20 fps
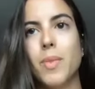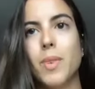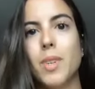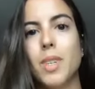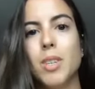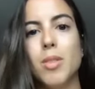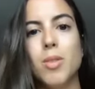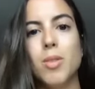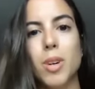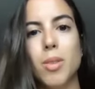
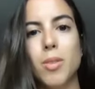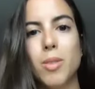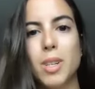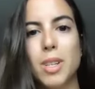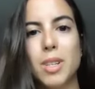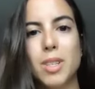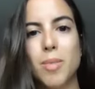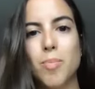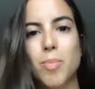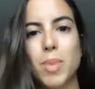you don't
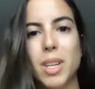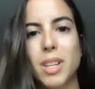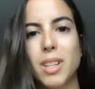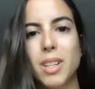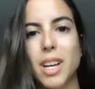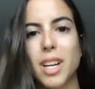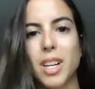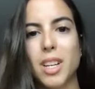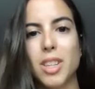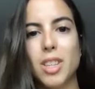need to be
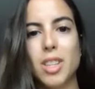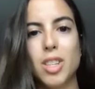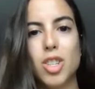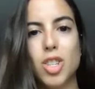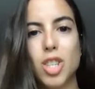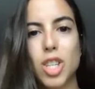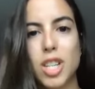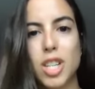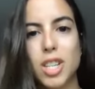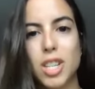like the
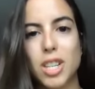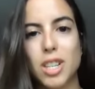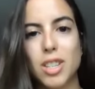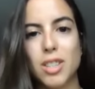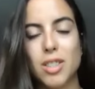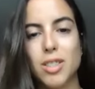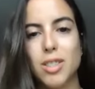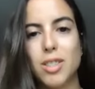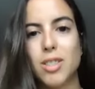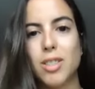
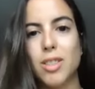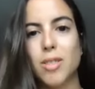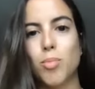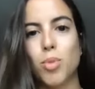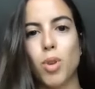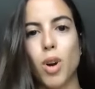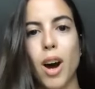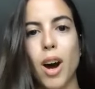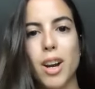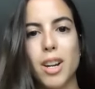genius
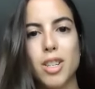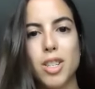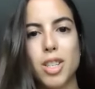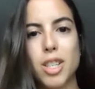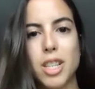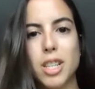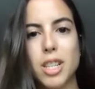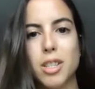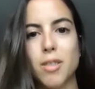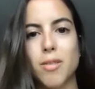
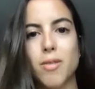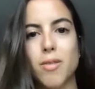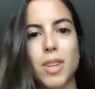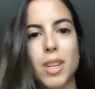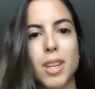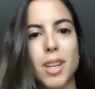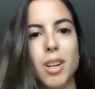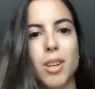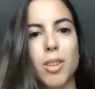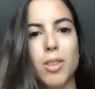prodigy in your
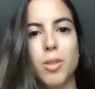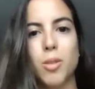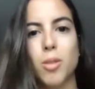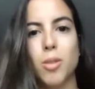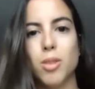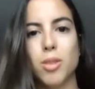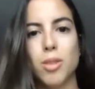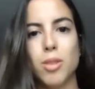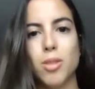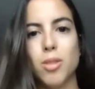field in
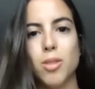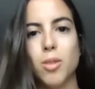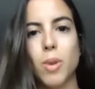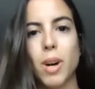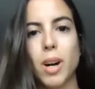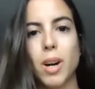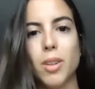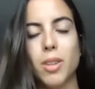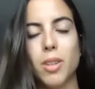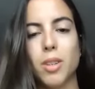order to do
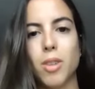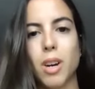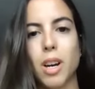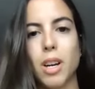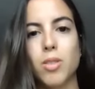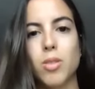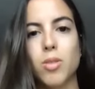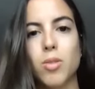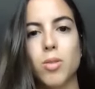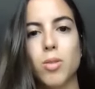well in
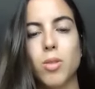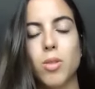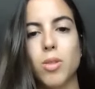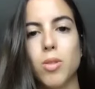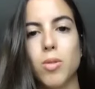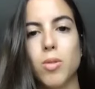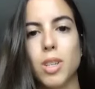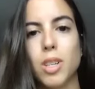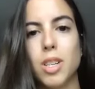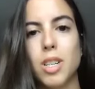grad school. You
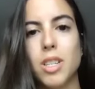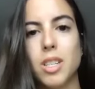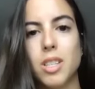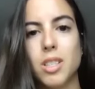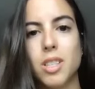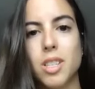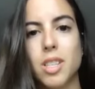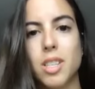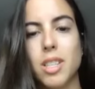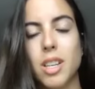really just
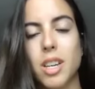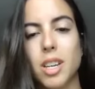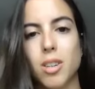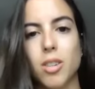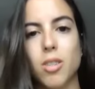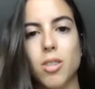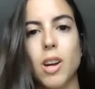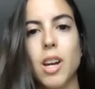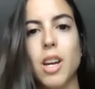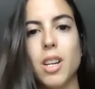need like
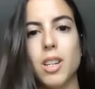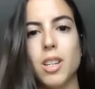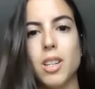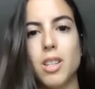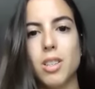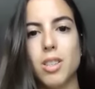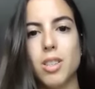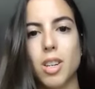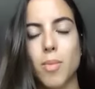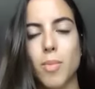grit and
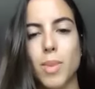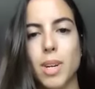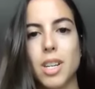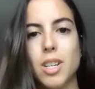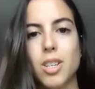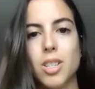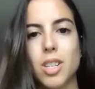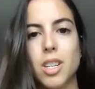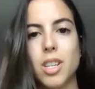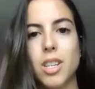
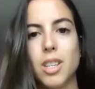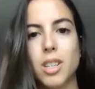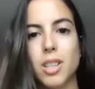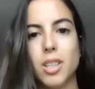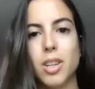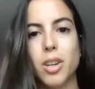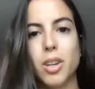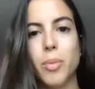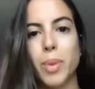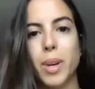determination and a
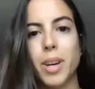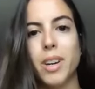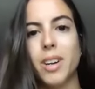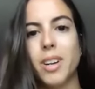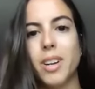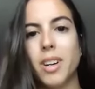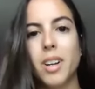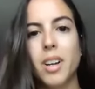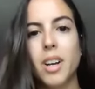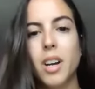little bit
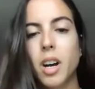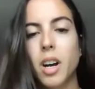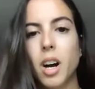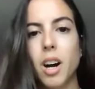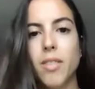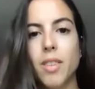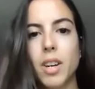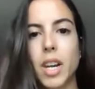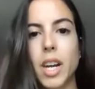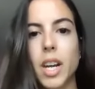
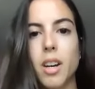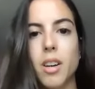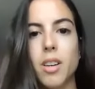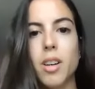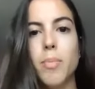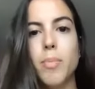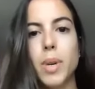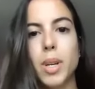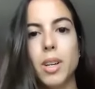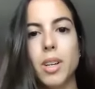of inherent
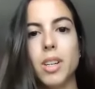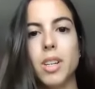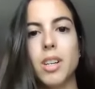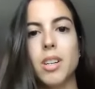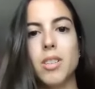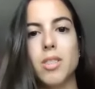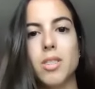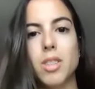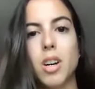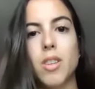ability to
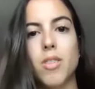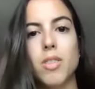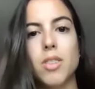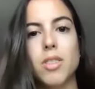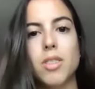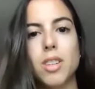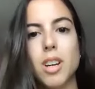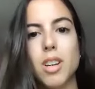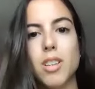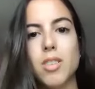solve
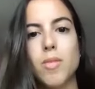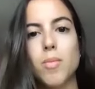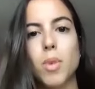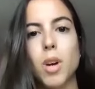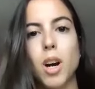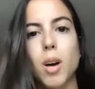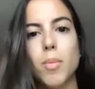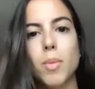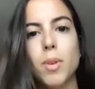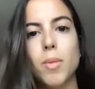these kinds of
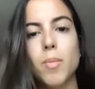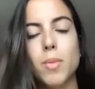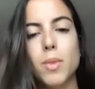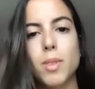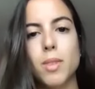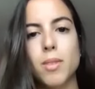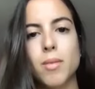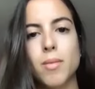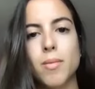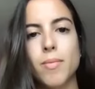problems.